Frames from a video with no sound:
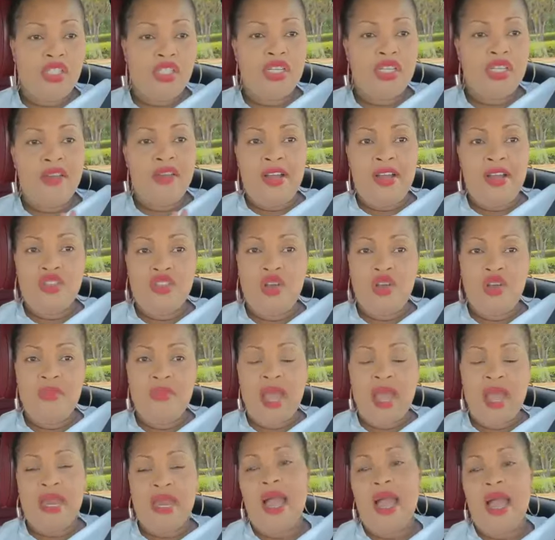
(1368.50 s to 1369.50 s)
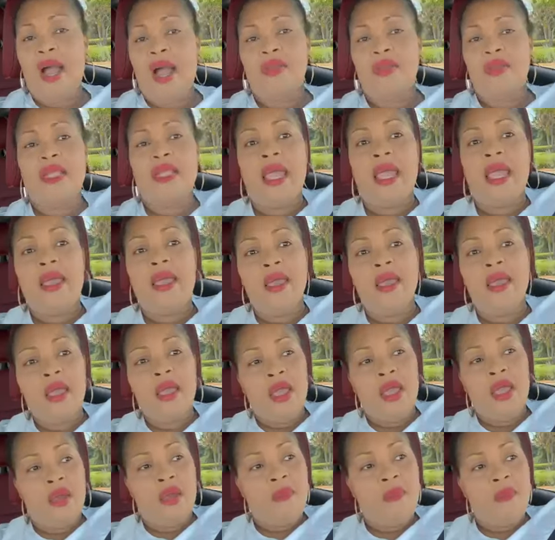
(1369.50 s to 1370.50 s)
She never told me at the house there,
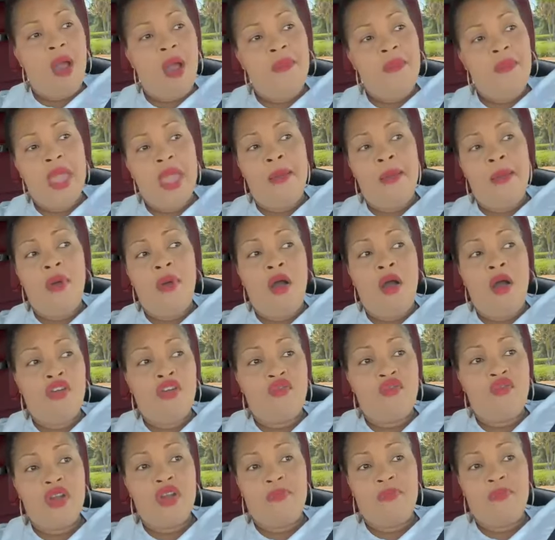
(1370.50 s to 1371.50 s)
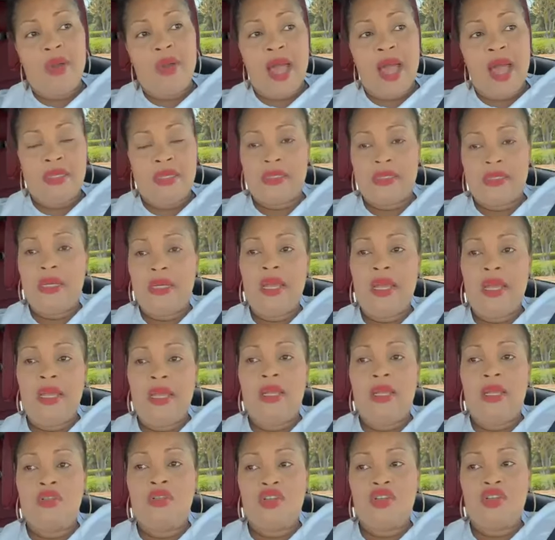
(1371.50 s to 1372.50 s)
"Mommy, I'm ordering pasta,
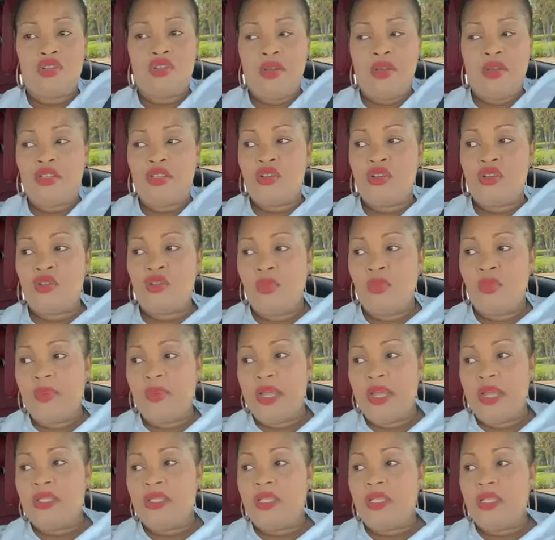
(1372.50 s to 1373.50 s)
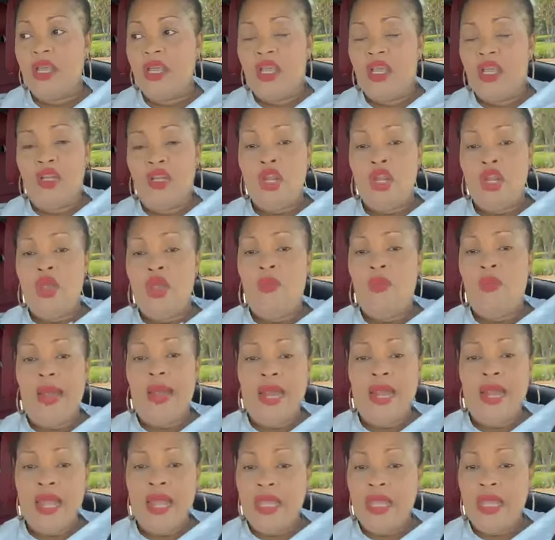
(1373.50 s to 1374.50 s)
so-so and so-so place. Do you
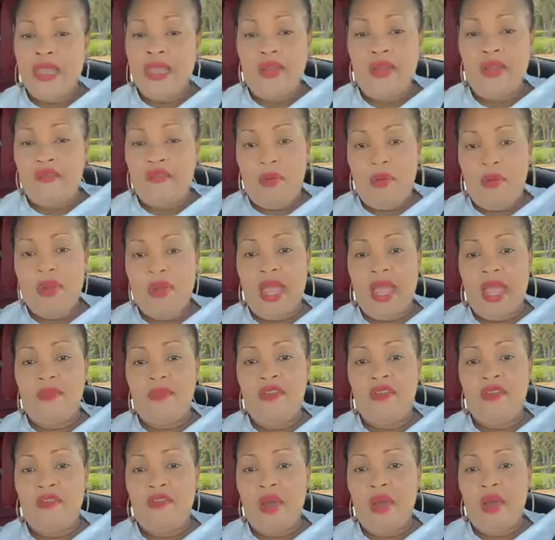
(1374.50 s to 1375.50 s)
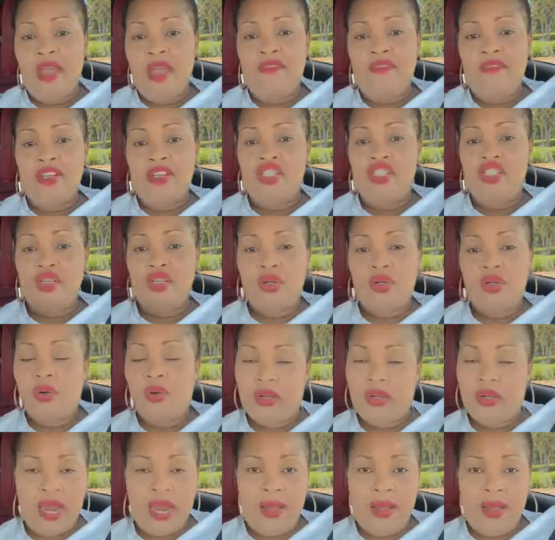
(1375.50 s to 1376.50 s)
want anything from there?" Before ever she
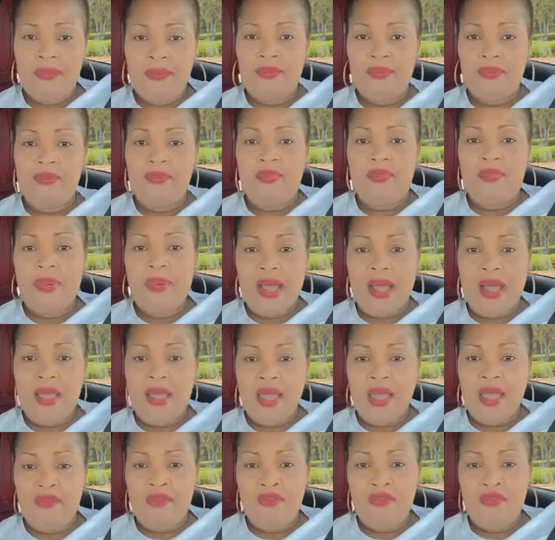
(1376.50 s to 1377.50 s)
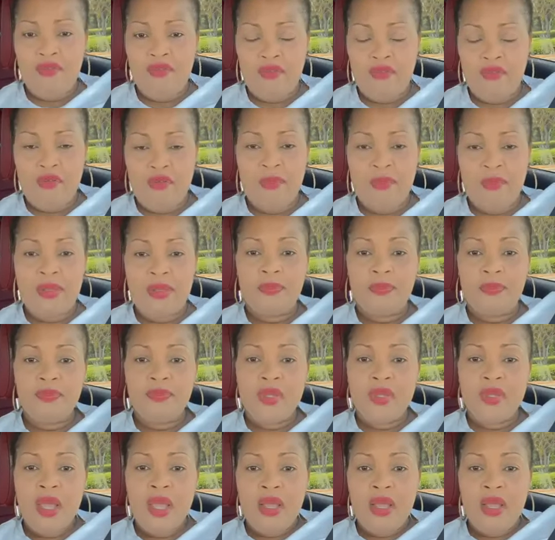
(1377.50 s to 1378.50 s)
cook that fufu for me.
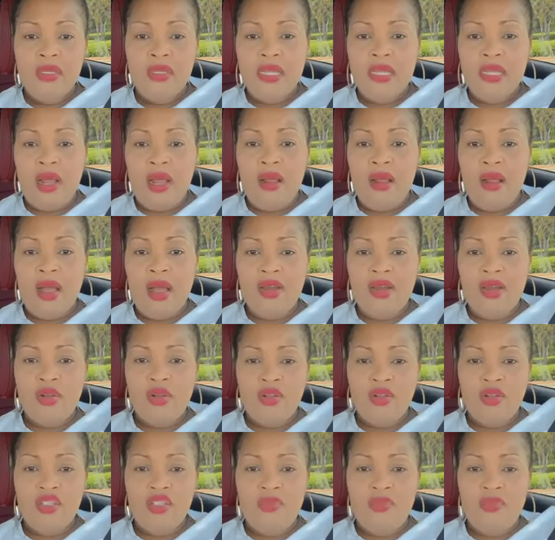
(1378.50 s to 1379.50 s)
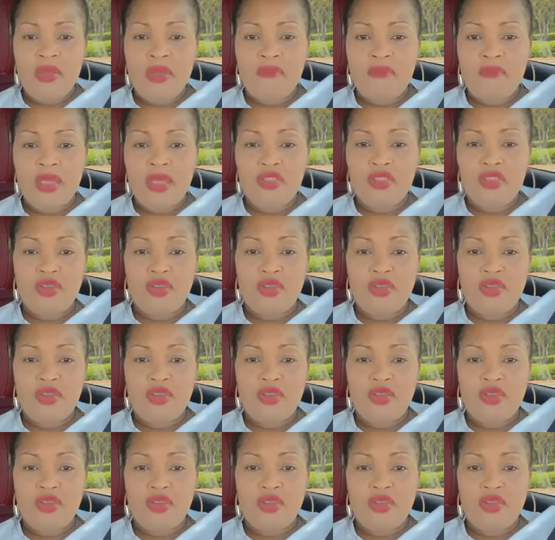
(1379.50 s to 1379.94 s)
Tell her, don't be